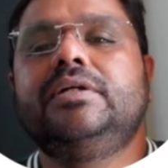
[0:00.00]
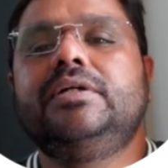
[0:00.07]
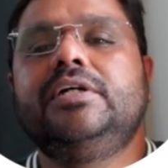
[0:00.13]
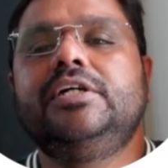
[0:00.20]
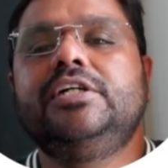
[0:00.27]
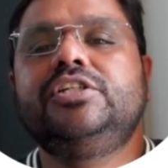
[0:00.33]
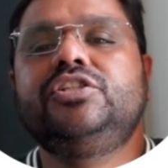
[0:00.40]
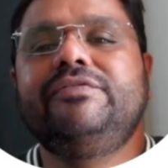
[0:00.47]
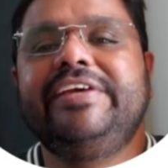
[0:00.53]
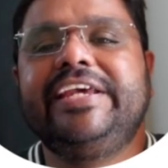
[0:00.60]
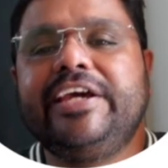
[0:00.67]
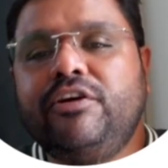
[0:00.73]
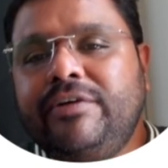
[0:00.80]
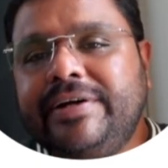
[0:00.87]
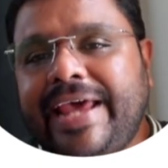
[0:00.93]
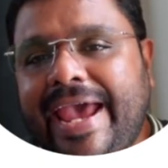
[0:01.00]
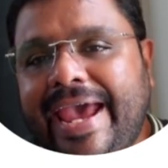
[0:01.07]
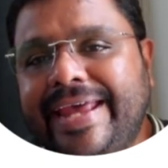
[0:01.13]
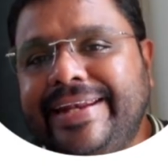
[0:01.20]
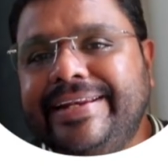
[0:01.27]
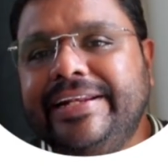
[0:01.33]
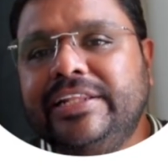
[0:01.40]
So we cannot
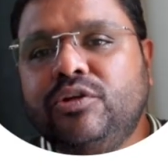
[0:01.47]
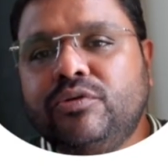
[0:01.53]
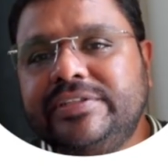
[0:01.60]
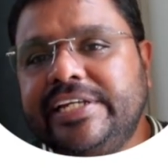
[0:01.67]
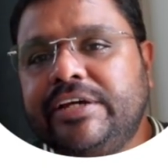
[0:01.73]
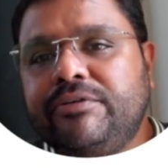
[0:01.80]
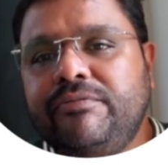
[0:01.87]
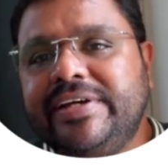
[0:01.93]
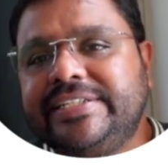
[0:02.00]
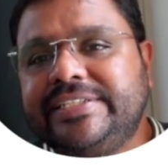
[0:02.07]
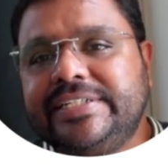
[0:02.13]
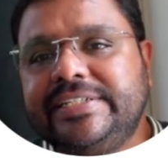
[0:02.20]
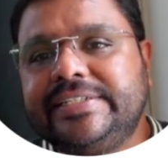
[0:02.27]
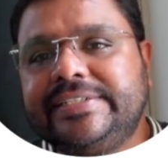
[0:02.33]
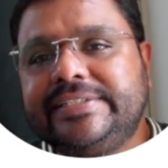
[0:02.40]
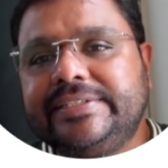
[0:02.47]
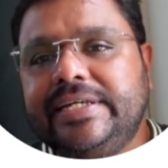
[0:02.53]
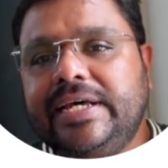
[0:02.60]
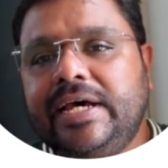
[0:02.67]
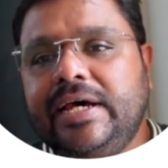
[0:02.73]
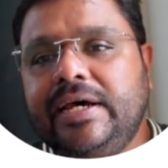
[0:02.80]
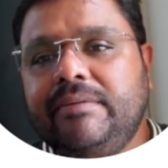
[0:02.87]
handle those equations
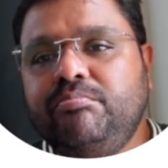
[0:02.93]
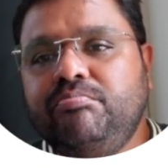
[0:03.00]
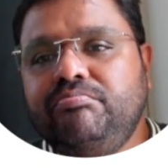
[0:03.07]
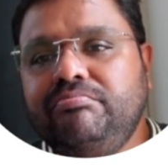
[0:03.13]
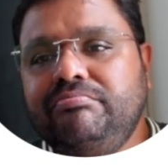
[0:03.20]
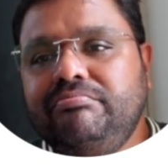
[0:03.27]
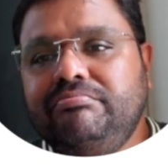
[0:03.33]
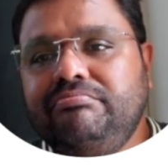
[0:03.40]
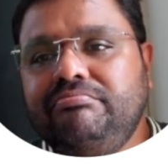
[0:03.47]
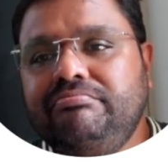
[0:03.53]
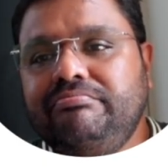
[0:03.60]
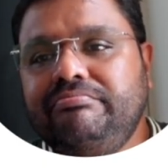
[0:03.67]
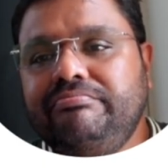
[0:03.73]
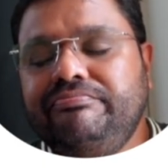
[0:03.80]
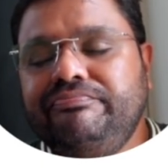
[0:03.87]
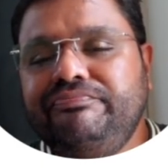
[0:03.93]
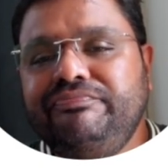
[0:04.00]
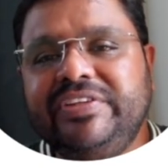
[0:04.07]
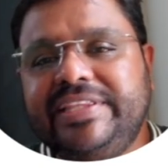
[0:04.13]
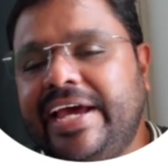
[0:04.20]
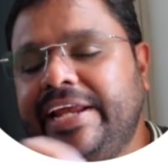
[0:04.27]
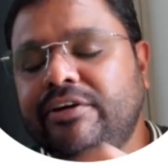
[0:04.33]
with
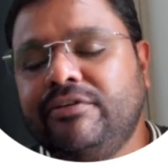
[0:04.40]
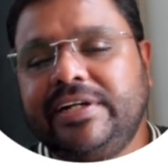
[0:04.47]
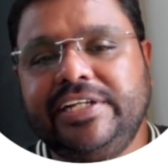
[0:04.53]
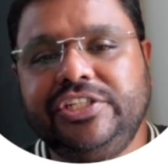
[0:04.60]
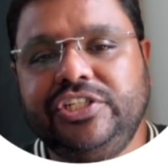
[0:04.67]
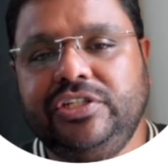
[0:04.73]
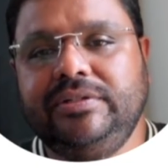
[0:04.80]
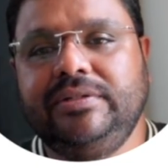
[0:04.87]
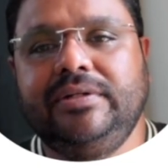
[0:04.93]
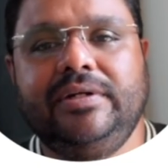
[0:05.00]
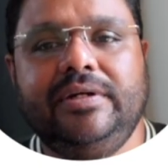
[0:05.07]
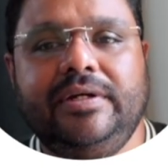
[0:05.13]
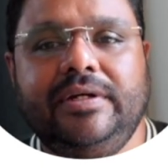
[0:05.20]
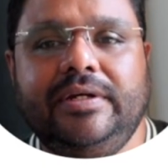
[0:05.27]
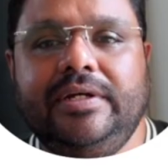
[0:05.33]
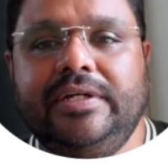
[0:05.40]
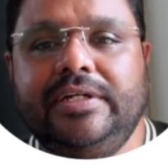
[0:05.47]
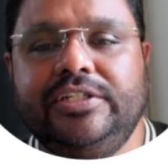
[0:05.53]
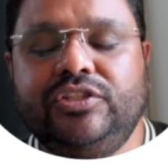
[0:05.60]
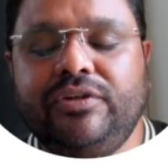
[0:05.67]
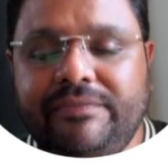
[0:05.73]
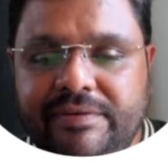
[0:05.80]
that notation.
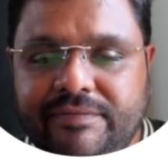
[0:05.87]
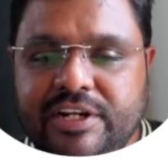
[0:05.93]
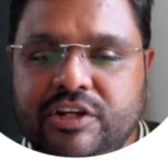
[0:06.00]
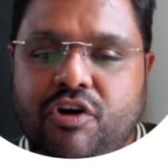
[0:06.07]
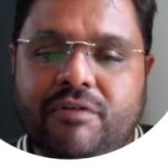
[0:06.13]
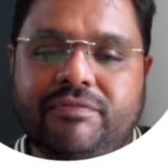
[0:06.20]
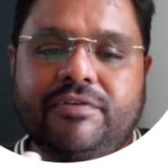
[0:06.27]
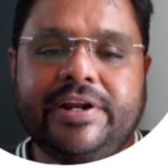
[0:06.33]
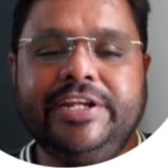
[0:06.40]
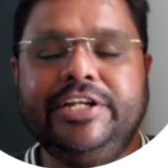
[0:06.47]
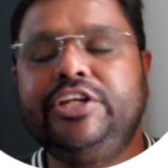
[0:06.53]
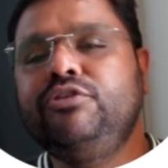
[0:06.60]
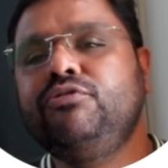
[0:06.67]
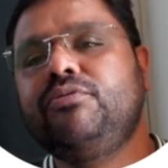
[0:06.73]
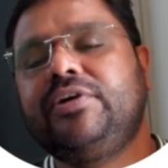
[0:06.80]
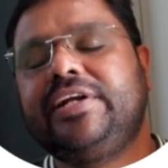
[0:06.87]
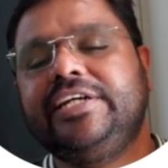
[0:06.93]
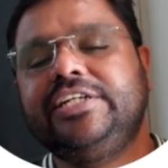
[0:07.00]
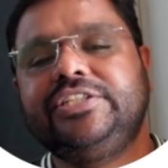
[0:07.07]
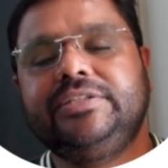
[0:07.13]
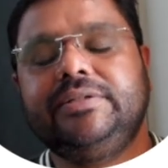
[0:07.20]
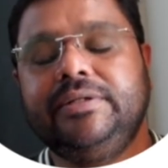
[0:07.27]
So we will go for a new
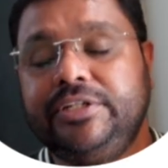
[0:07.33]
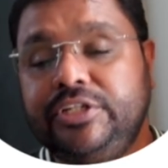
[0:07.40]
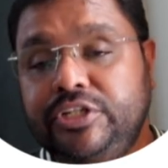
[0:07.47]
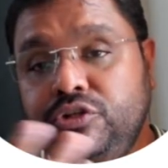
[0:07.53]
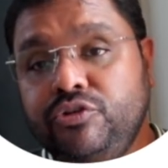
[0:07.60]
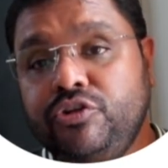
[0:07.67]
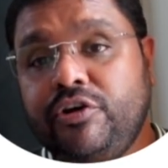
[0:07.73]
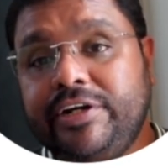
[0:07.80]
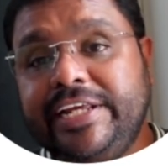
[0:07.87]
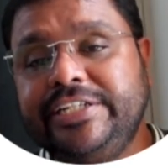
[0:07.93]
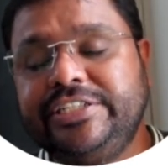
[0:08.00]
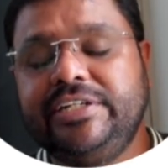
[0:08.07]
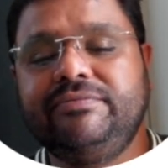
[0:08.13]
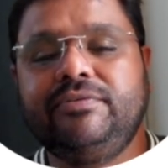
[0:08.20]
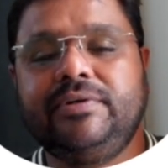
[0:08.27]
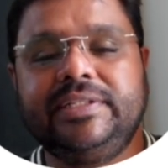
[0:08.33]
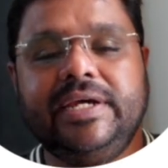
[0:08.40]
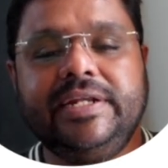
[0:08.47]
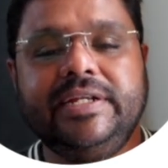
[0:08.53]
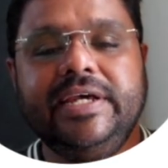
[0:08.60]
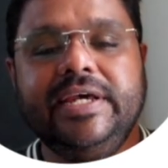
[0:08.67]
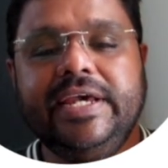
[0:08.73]
notation for that.
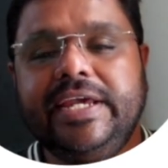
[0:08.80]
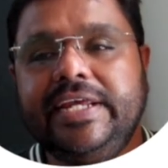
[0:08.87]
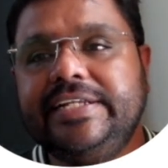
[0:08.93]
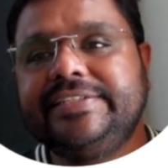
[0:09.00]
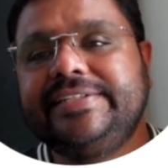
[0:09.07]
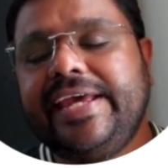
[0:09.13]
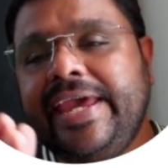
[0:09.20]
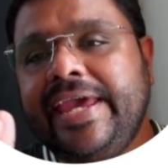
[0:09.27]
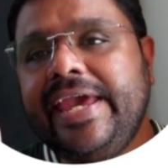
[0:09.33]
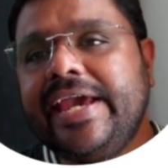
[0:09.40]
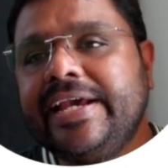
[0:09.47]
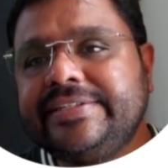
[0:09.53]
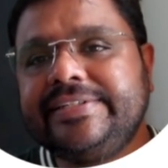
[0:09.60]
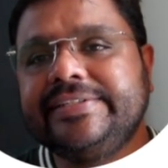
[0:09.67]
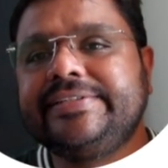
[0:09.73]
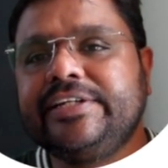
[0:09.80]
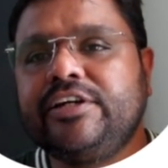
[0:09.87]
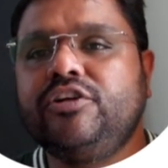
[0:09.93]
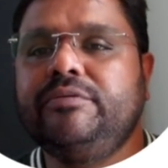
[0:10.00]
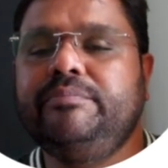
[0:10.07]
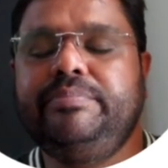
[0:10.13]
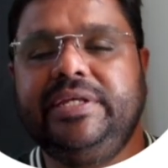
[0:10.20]
It is ax is equal to b.